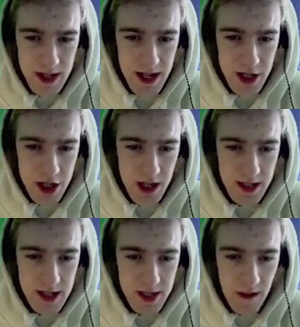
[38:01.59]
Banshee
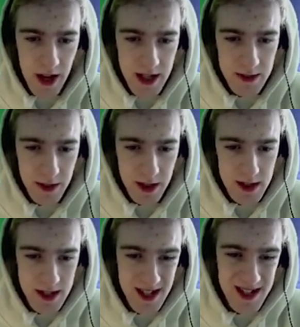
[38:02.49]
in these fights
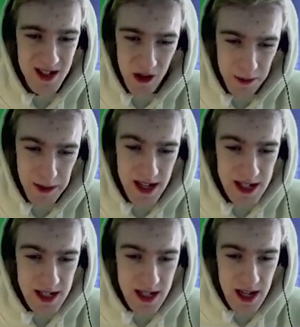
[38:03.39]
because he's not the
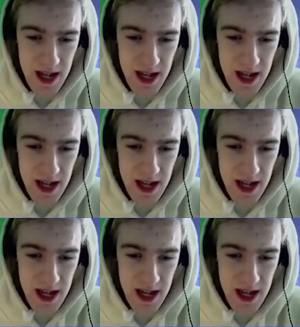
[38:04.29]
best.